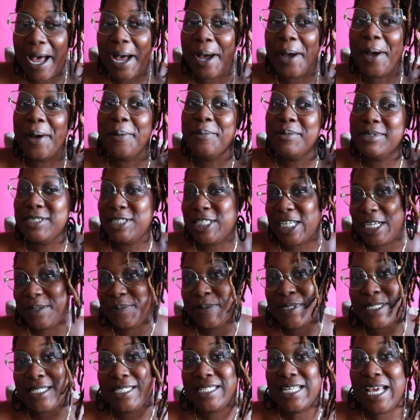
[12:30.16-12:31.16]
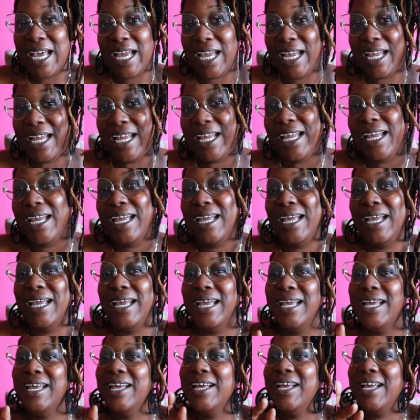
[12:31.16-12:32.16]
I'm ashamed to say
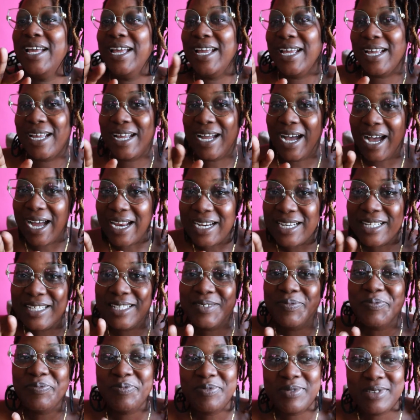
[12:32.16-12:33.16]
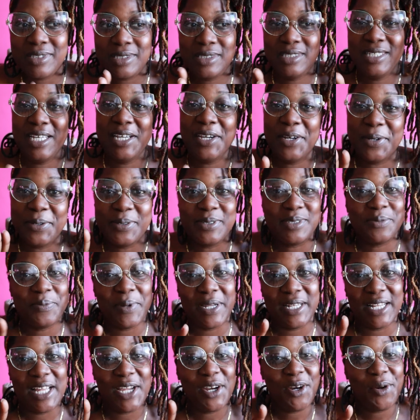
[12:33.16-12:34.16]
it kind of tingles
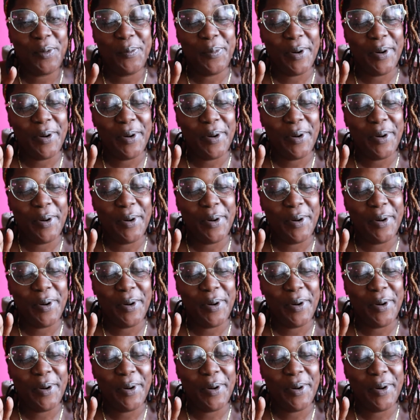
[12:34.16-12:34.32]
my later